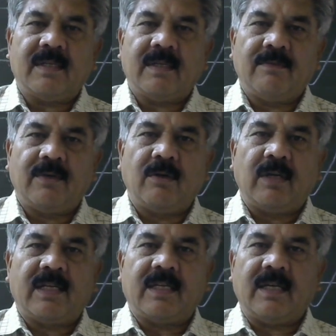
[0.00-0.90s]
video
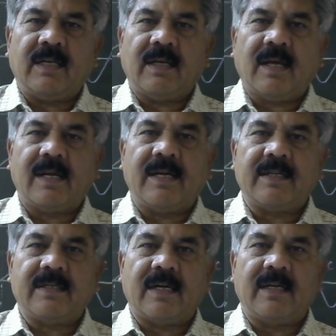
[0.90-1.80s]
lecture, I had
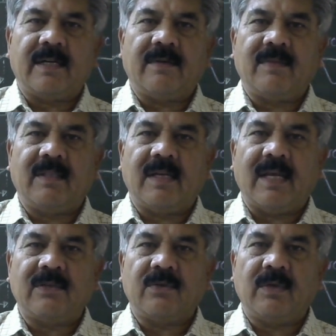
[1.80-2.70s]
started with the
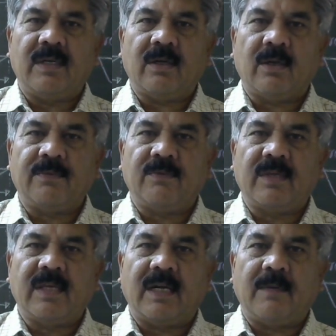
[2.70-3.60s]
last unit of
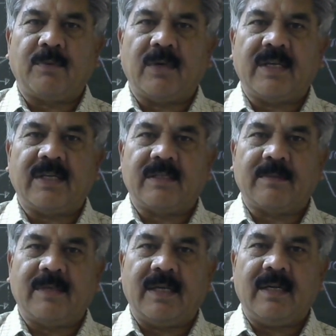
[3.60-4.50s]
switchgear and protection
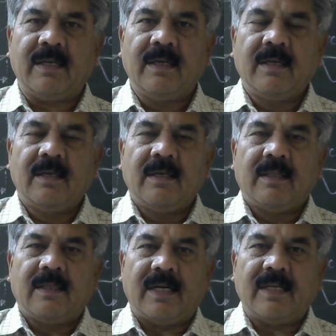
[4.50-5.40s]
subject,
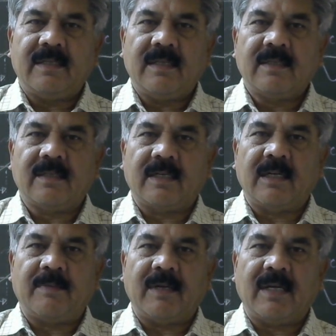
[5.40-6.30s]
that is
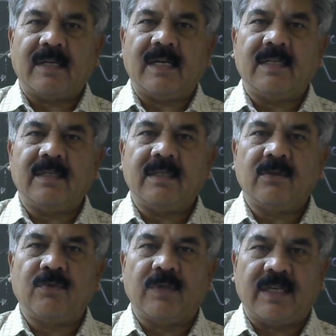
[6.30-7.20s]
circuit breaker, that is
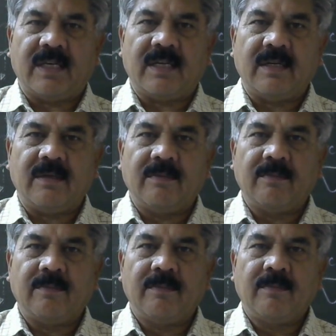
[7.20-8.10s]
switchgear.
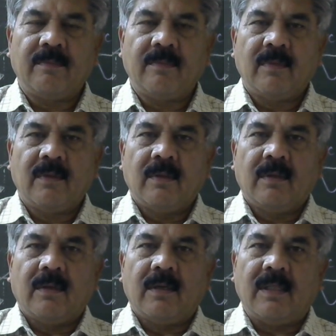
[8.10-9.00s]

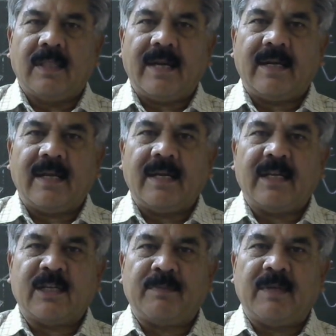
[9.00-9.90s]
In that I had
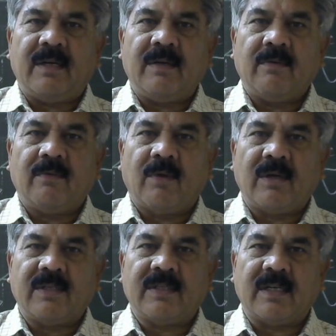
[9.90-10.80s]
explained what
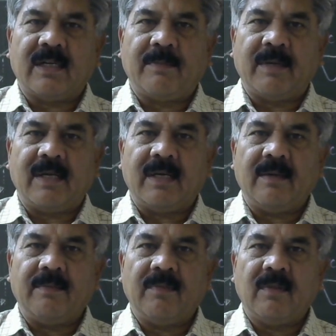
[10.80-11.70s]
is circuit
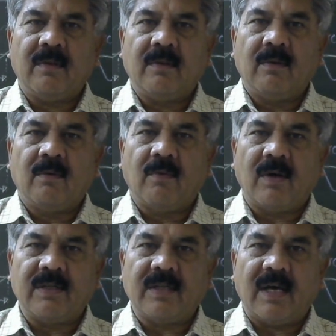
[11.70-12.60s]
breaker, what
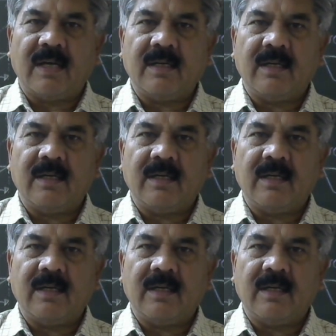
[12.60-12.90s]
is arc